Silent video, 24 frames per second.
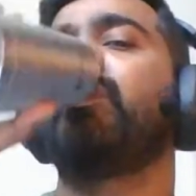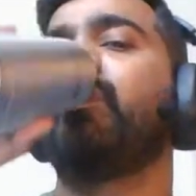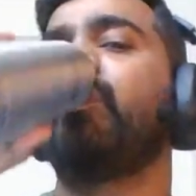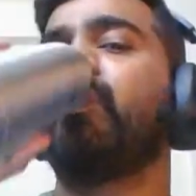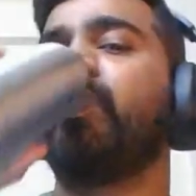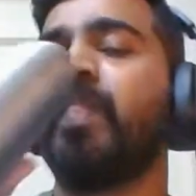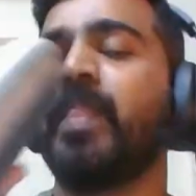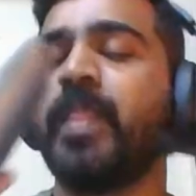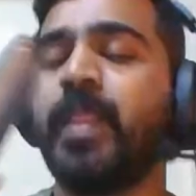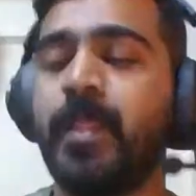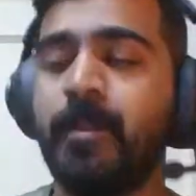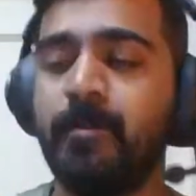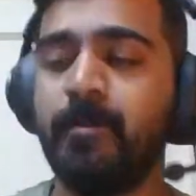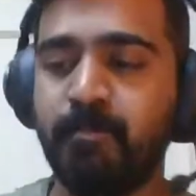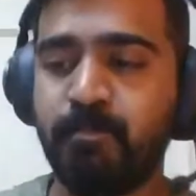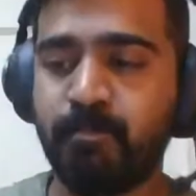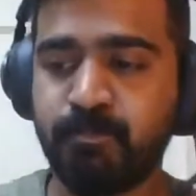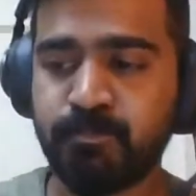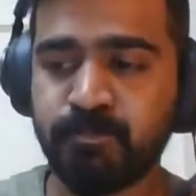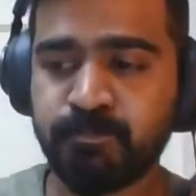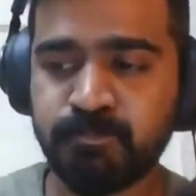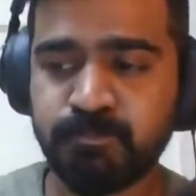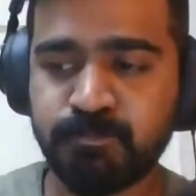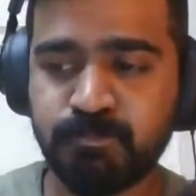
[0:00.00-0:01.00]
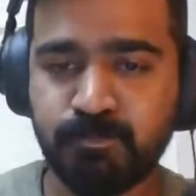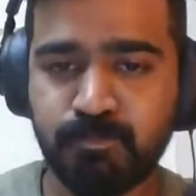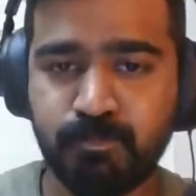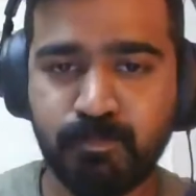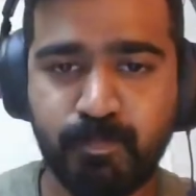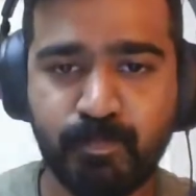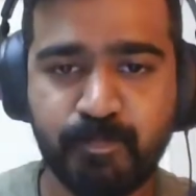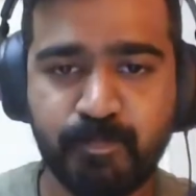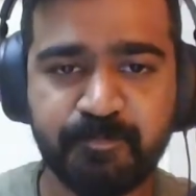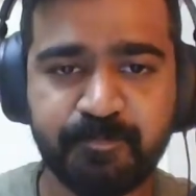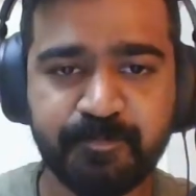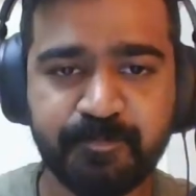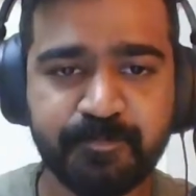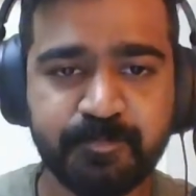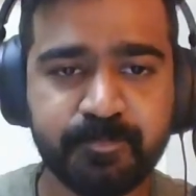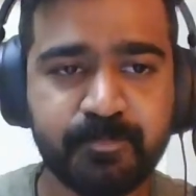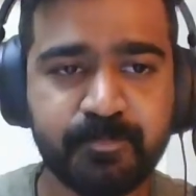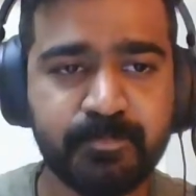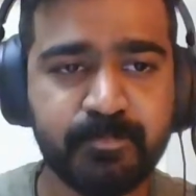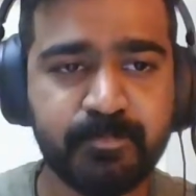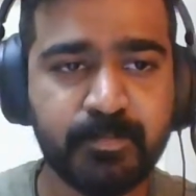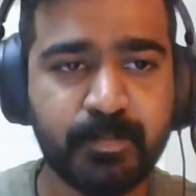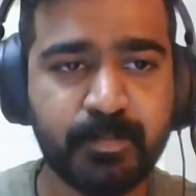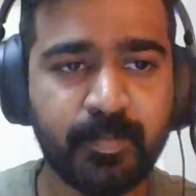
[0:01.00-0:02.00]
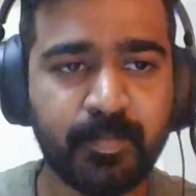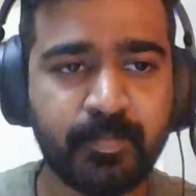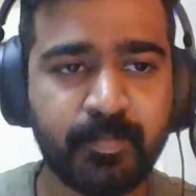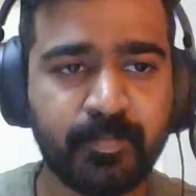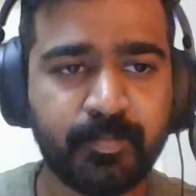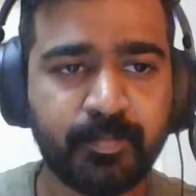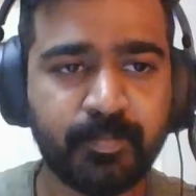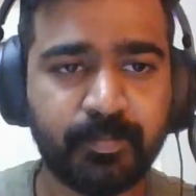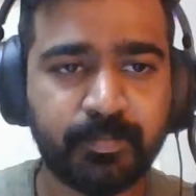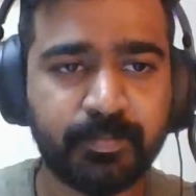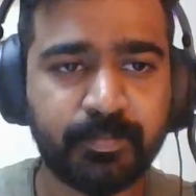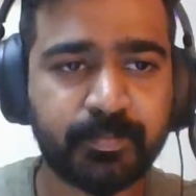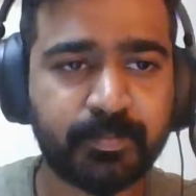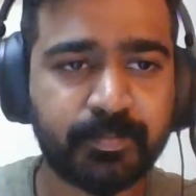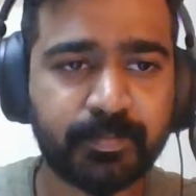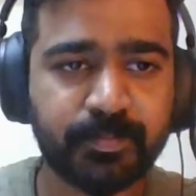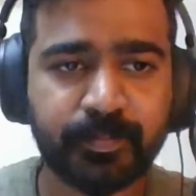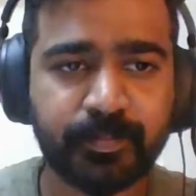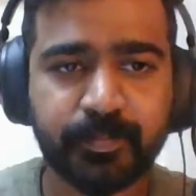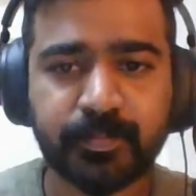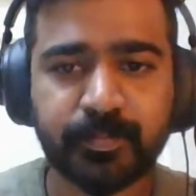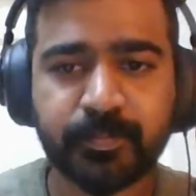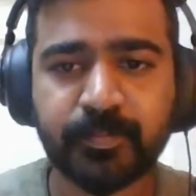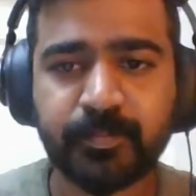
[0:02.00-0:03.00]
No one is speaking in this clip.